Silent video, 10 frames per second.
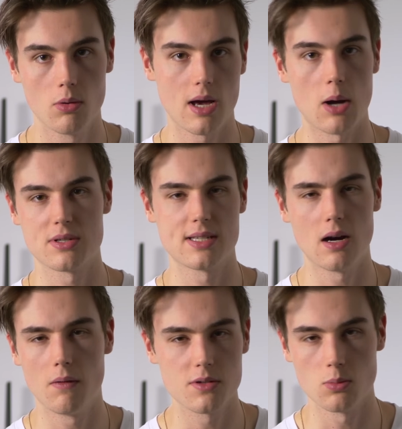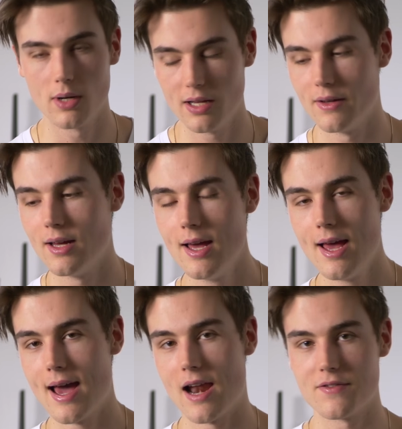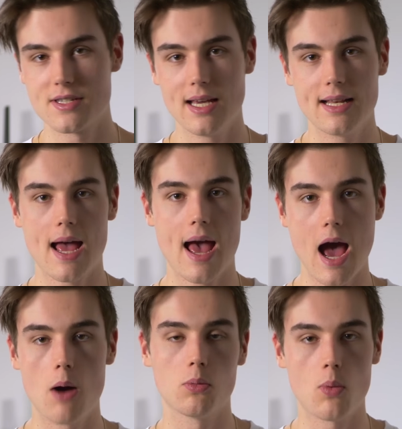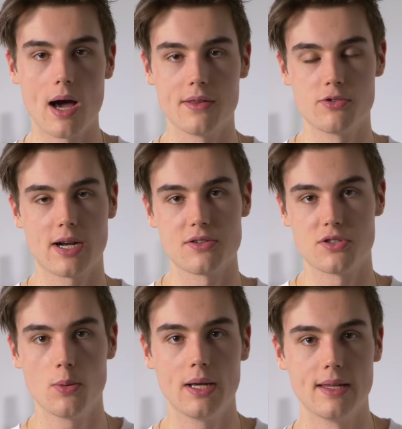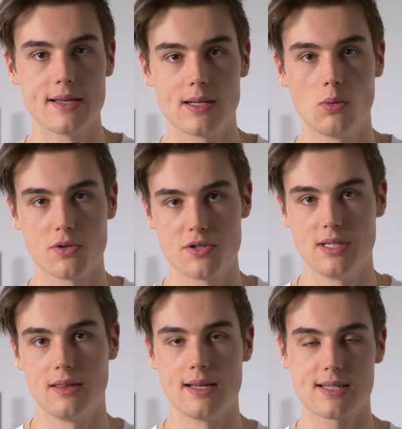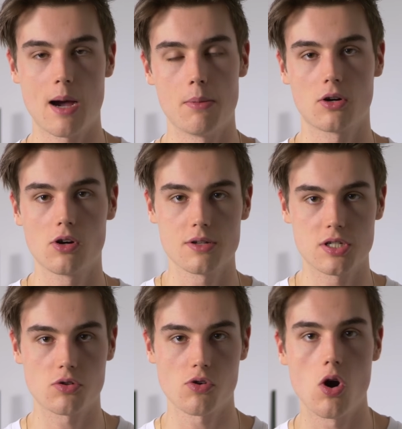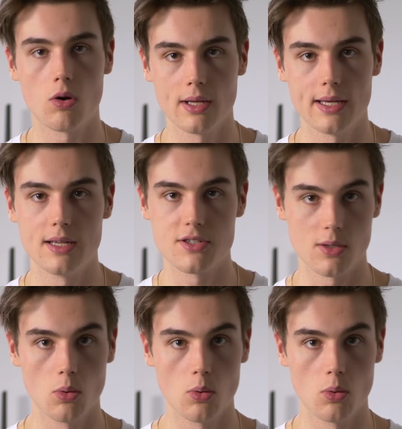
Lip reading: ourselves and whatever. And I've said how and why the director is doing this, and also said that's coming across strongly to the